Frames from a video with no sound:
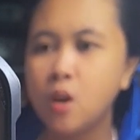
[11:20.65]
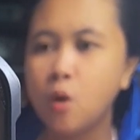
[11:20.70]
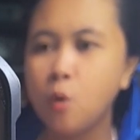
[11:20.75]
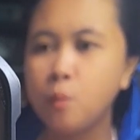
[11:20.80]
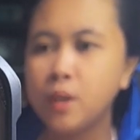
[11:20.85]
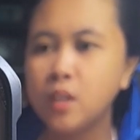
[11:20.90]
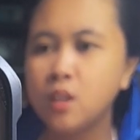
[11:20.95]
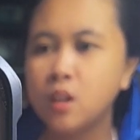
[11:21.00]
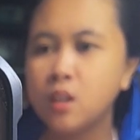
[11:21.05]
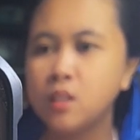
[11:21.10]

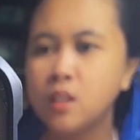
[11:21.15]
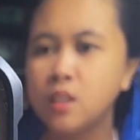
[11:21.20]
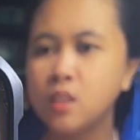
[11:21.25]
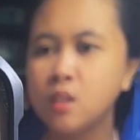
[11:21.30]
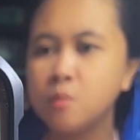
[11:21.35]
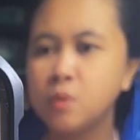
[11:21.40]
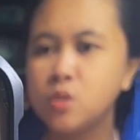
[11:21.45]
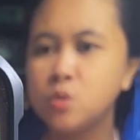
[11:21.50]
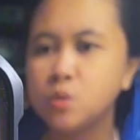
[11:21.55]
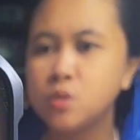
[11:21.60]
Oh my god, I
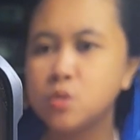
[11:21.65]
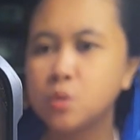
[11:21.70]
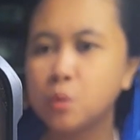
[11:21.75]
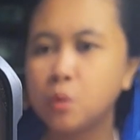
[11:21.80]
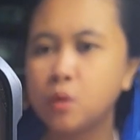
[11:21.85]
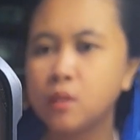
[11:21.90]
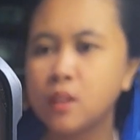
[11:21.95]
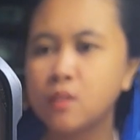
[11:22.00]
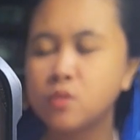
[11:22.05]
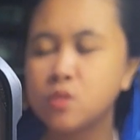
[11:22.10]
think my joints
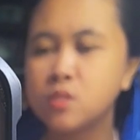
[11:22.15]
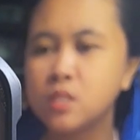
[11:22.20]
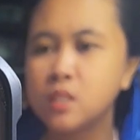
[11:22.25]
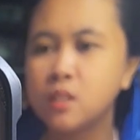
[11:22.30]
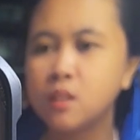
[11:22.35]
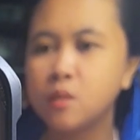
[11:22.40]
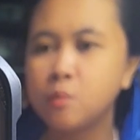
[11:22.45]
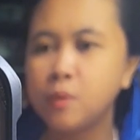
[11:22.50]
hurt after sitting